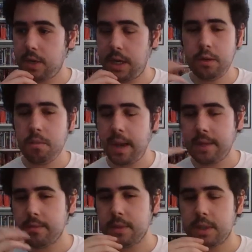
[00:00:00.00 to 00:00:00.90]
I don't
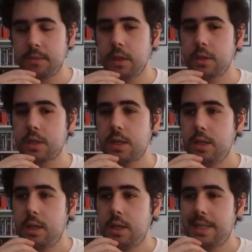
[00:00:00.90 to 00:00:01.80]
mind them, but I'm not
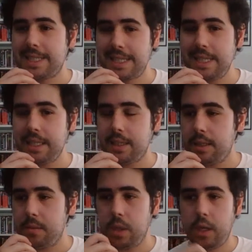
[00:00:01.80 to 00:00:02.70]
seeking
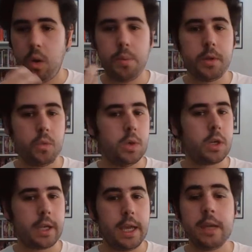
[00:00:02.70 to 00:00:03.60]
them, like open
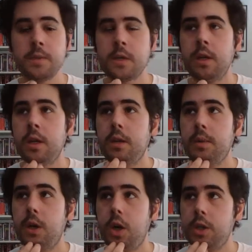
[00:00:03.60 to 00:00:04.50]
war games,
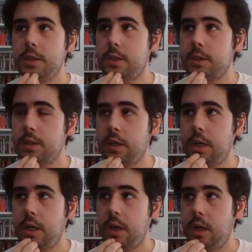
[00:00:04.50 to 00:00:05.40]
because uh,
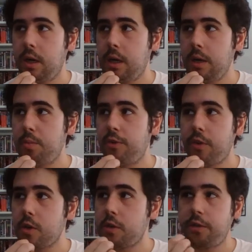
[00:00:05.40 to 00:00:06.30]
I
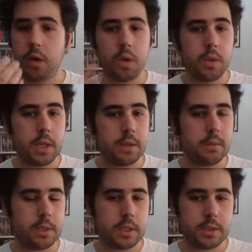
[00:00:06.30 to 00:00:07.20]
prefer to follow
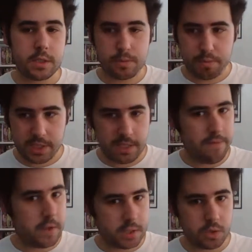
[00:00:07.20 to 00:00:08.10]
a, a,
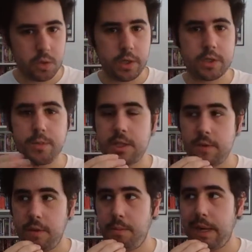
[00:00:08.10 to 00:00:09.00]
specific story, a
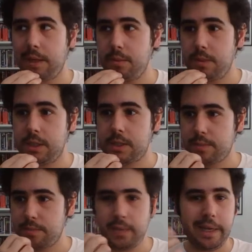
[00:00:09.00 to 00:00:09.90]
specific pattern. But
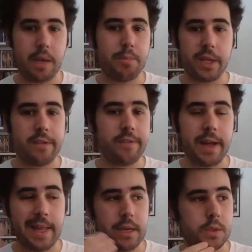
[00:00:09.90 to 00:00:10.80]
like I play
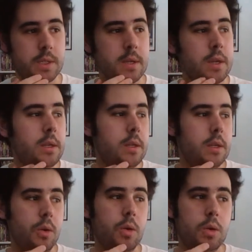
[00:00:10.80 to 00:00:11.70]
Fallout
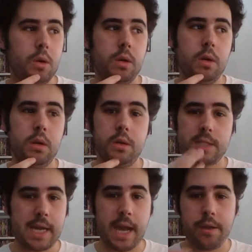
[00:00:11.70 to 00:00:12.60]
or uh,
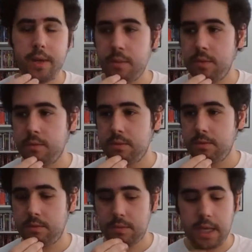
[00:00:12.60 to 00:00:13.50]
Skyrim on,
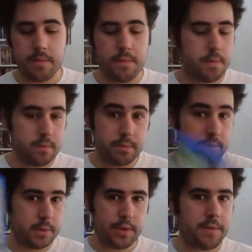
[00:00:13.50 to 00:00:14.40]
and
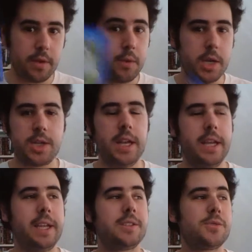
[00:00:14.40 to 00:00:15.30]
Gravity Rush,
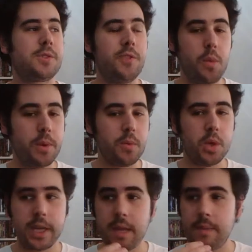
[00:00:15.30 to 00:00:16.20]
like in terms of open
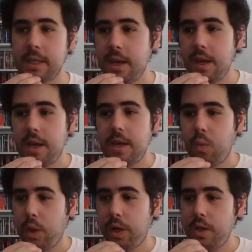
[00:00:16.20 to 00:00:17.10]
war game, and
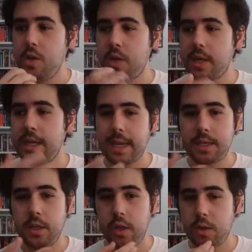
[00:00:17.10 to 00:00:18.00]
where you can
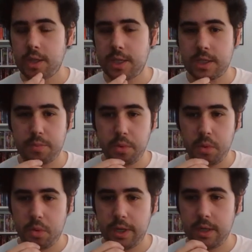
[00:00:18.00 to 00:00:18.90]
get lost
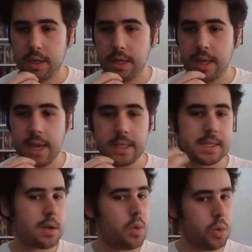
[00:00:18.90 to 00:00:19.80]
exploring, and
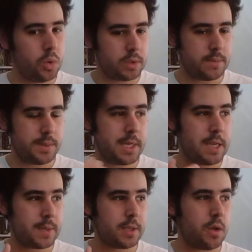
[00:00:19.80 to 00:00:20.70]
that's cool
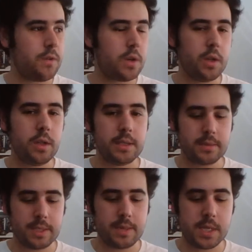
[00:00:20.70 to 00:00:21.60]
sometimes. But overall,
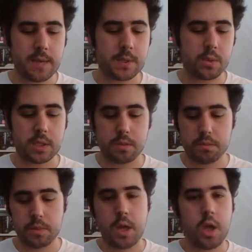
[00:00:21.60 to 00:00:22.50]
uh, sometimes I was
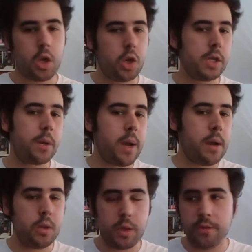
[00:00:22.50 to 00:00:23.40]
going
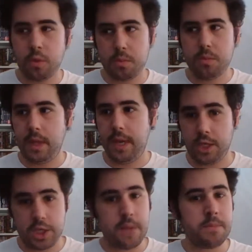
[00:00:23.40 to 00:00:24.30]
around looking for
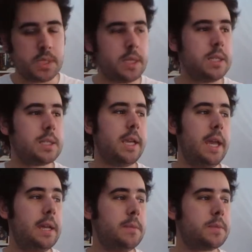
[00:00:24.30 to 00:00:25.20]
like gems in these
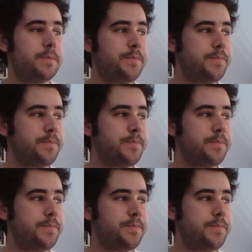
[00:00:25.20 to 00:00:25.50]
games.